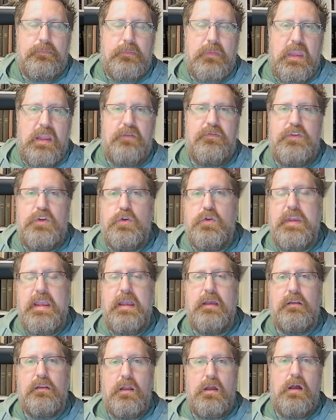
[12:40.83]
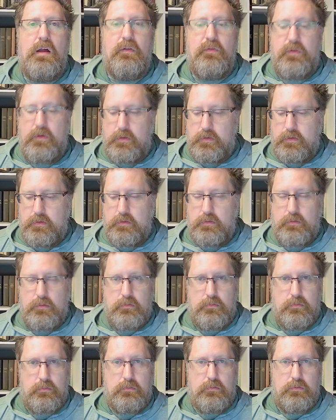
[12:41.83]
If you can't love
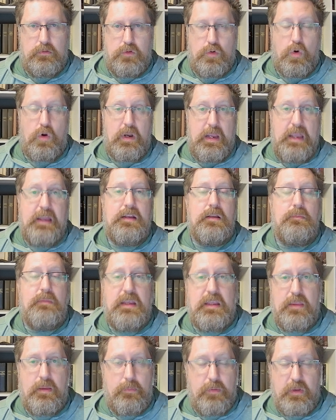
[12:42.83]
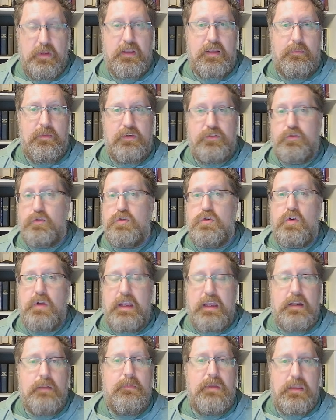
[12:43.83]
your enemy, the polygamist, or your
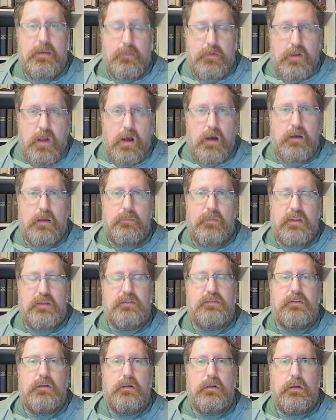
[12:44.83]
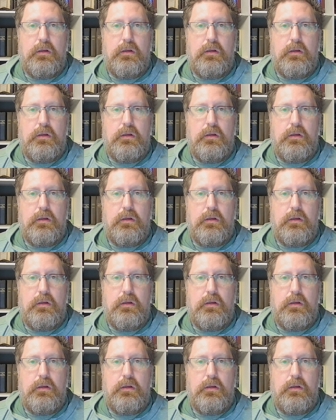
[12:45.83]
enemy, the monogamist,